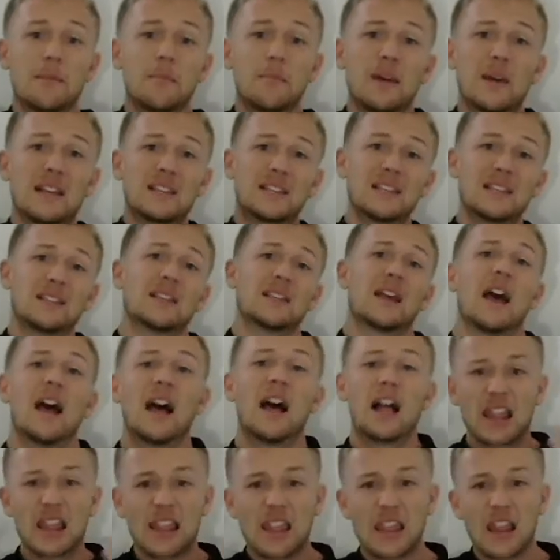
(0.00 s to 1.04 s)
basis,
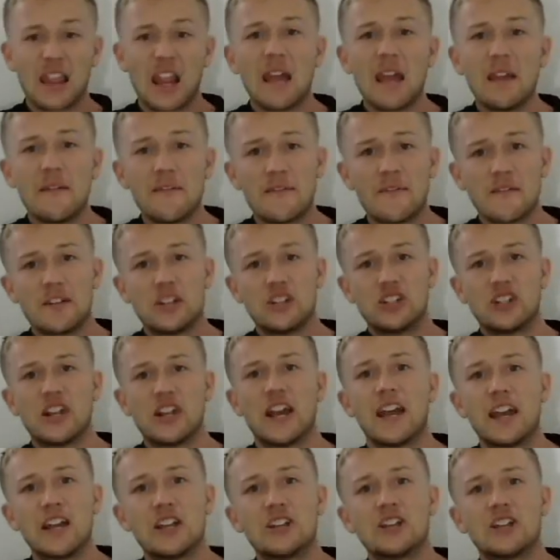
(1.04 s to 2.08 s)
life
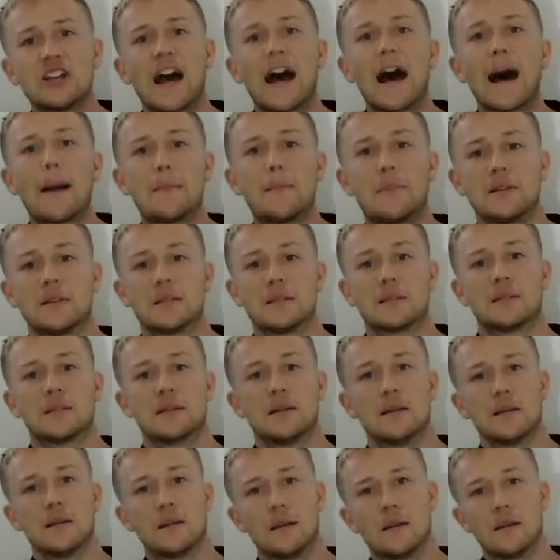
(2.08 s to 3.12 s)
change happens.
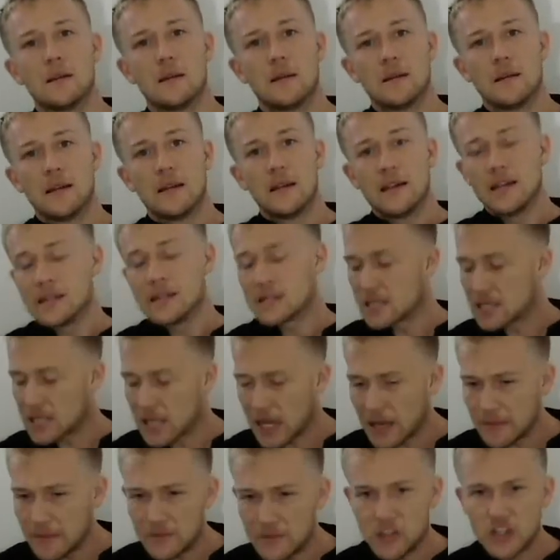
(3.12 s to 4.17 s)
It's the
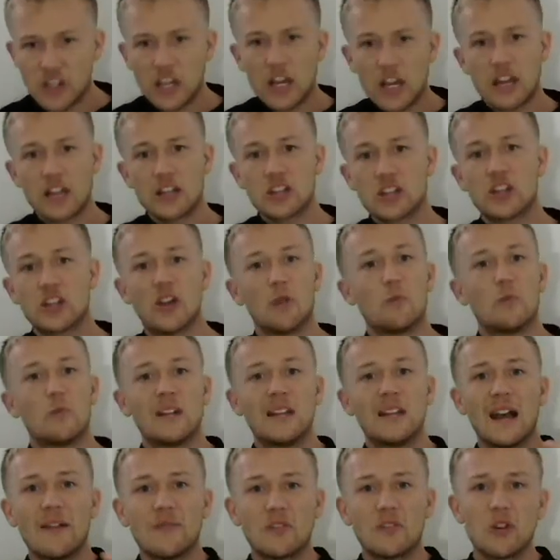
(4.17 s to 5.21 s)
type of change that we
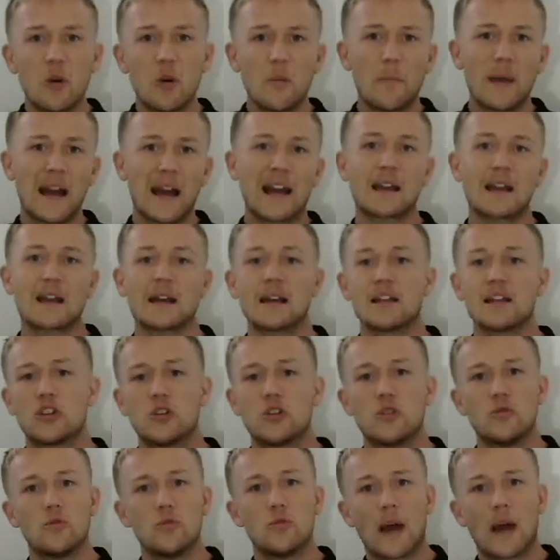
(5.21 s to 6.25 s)
never go back
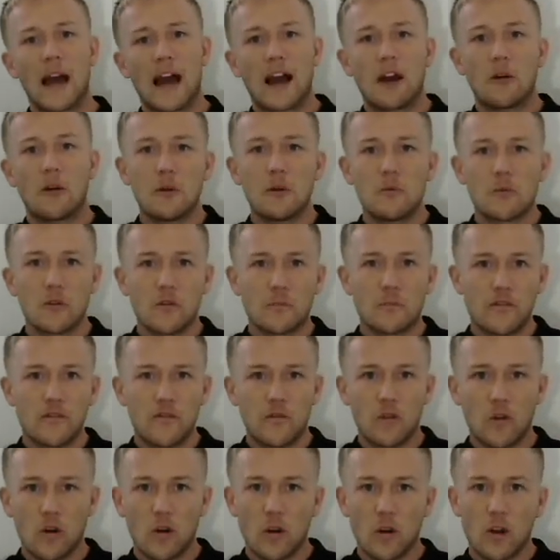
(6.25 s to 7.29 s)
to how we were
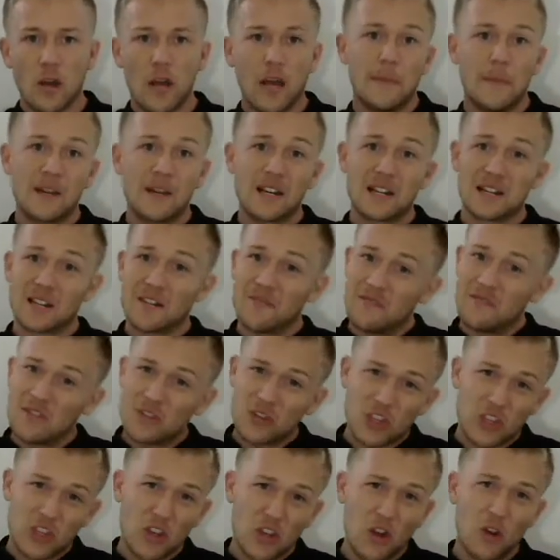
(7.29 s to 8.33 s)
before, because it
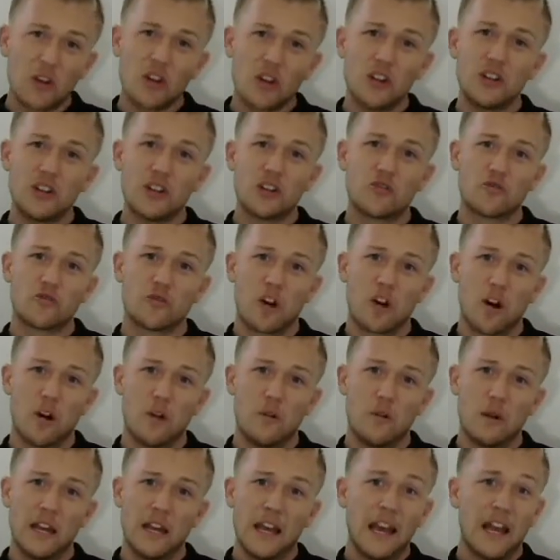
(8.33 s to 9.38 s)
feels so good to
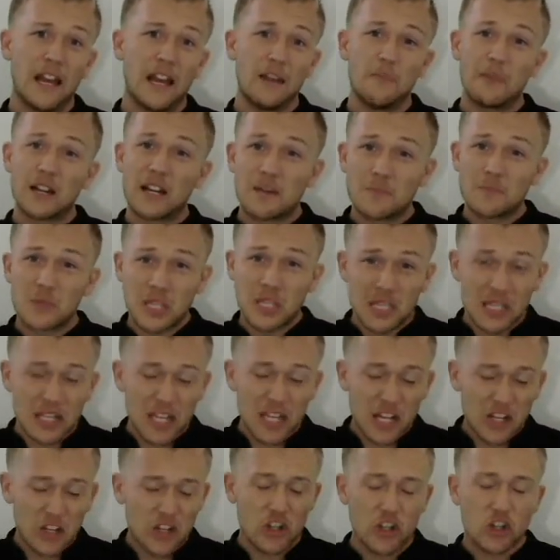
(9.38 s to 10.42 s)
grow, and it becomes
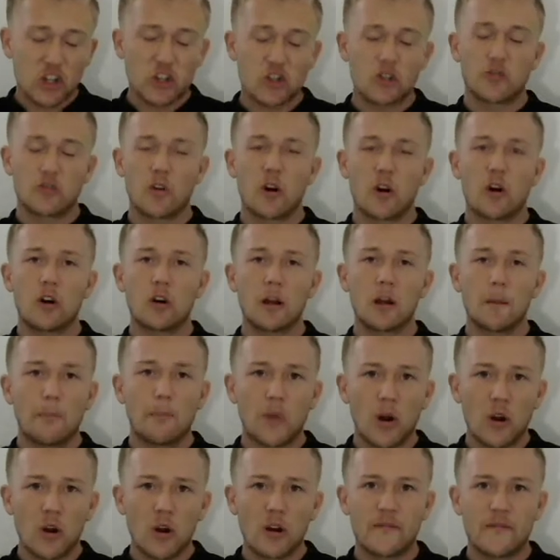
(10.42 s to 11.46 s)
such a strong
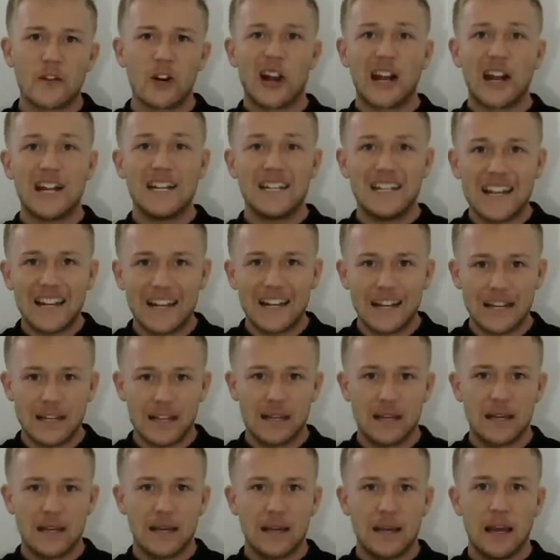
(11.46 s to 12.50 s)
part of our
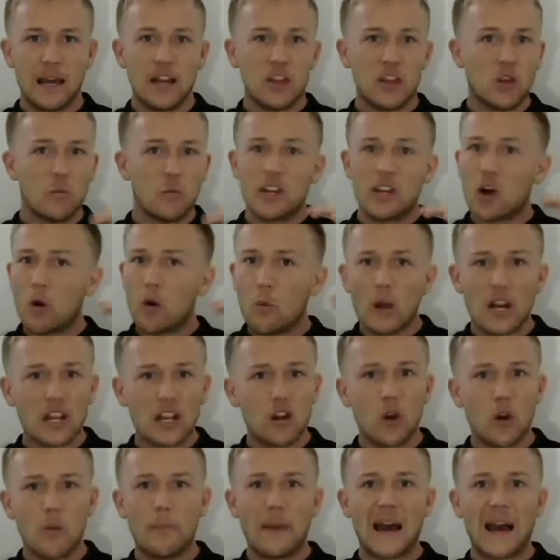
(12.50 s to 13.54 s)
identity that we don't want to
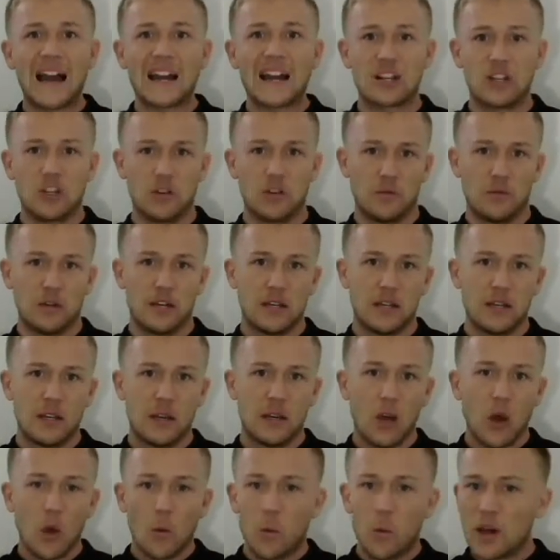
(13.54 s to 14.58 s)
go back to it.
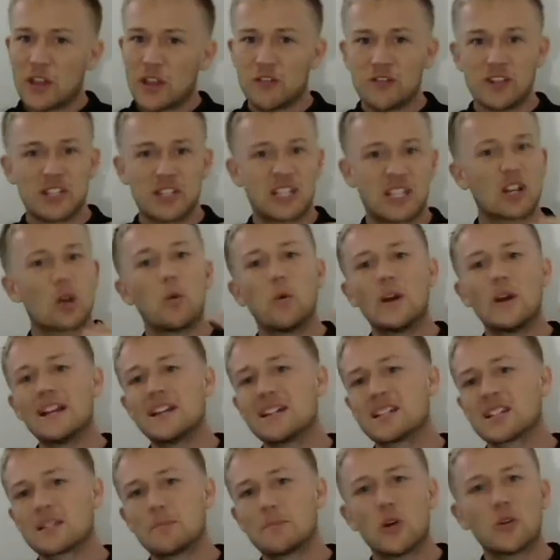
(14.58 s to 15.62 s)
Whether it's quitting
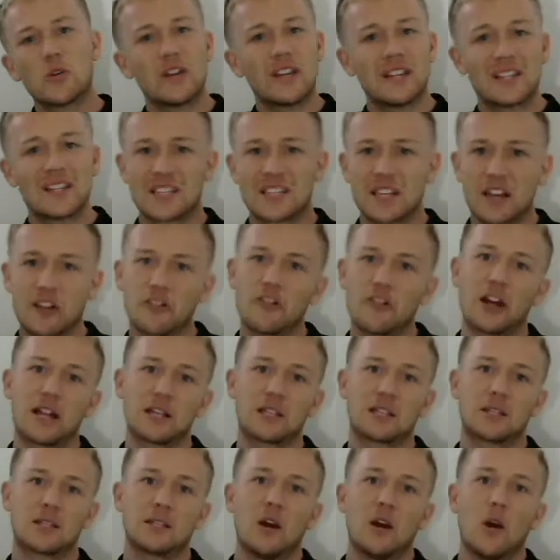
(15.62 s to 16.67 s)
smoking
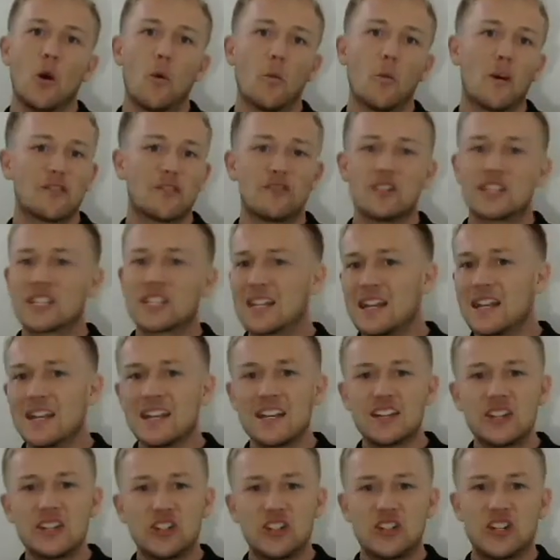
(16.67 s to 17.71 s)
cigarettes, whether it's getting
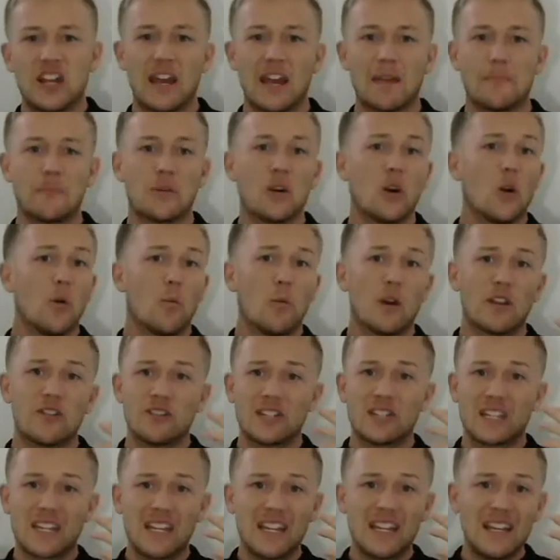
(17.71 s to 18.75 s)
in shape, whether
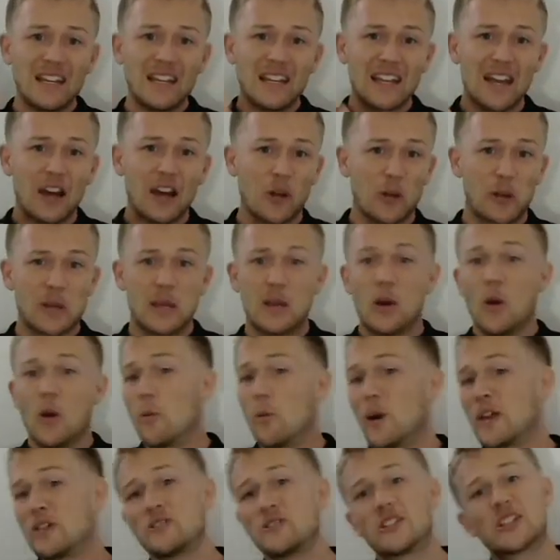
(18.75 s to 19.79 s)
it's eating healthy,
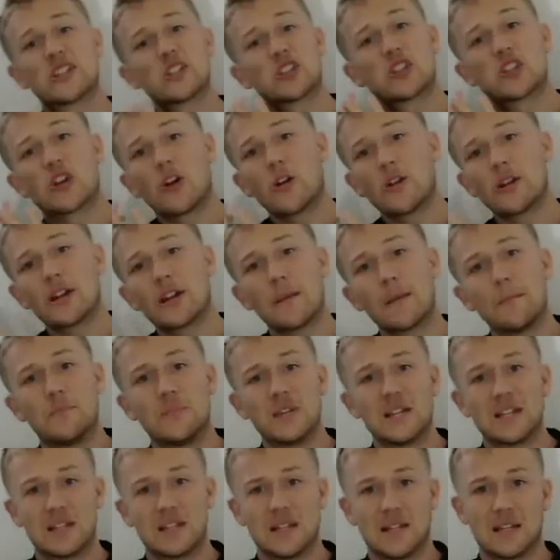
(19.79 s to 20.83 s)
whether it's starting a
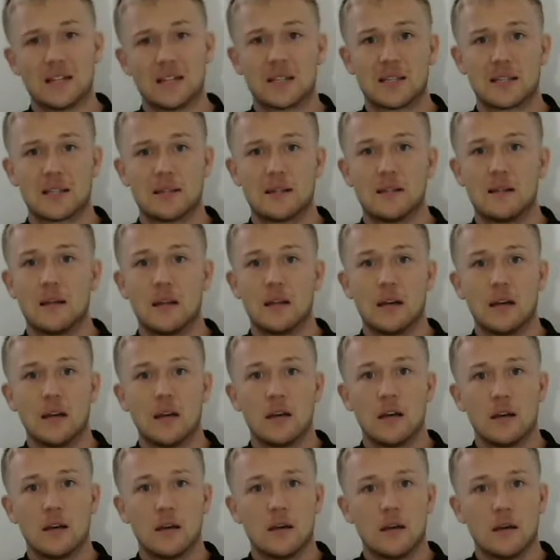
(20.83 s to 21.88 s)
business,
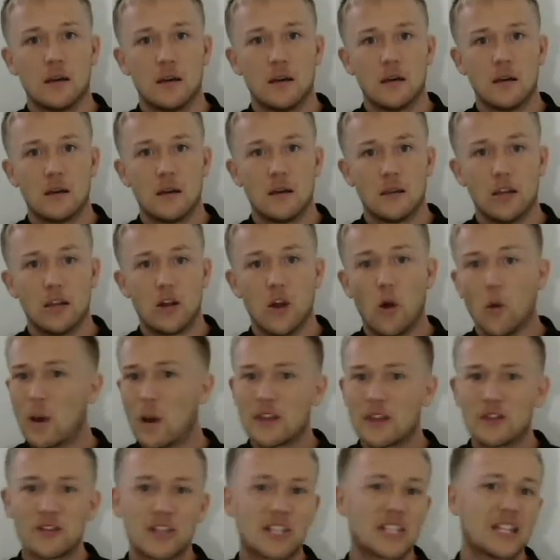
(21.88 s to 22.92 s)

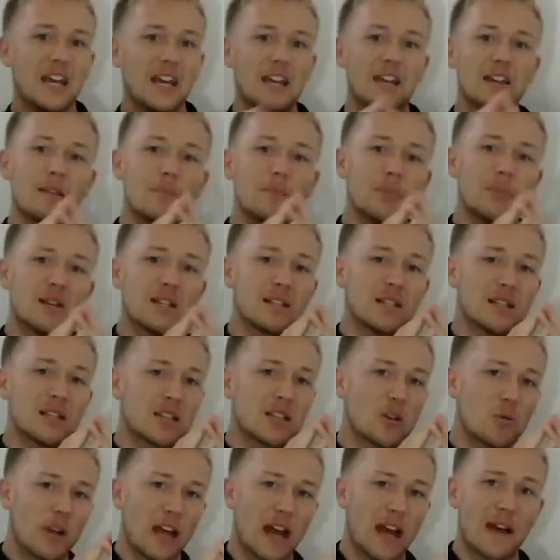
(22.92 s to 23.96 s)
whether it's taking the business
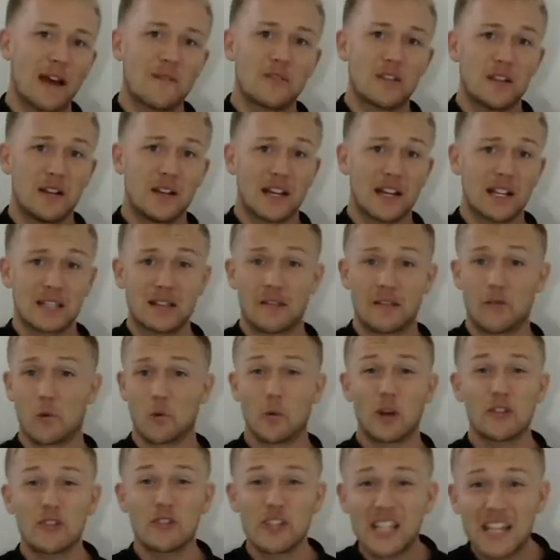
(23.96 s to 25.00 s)
that we have to the next level,
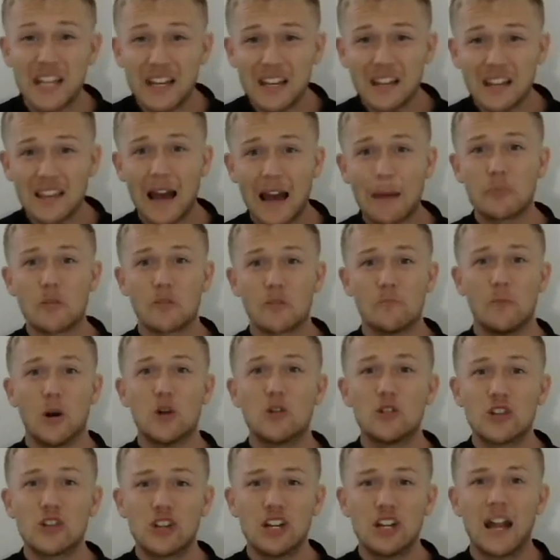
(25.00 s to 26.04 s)
whether it's getting that
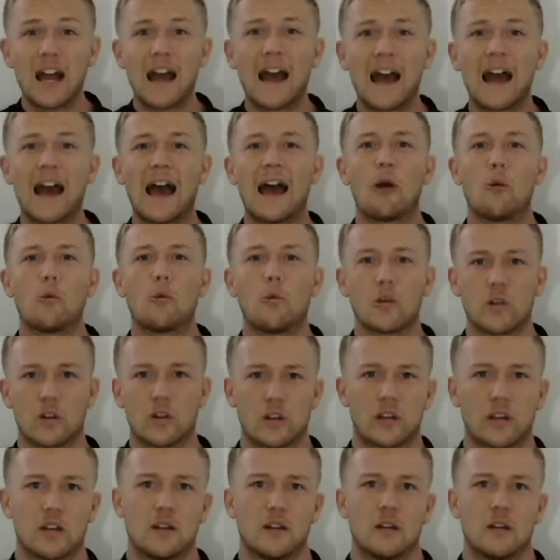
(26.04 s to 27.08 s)
promotion at work.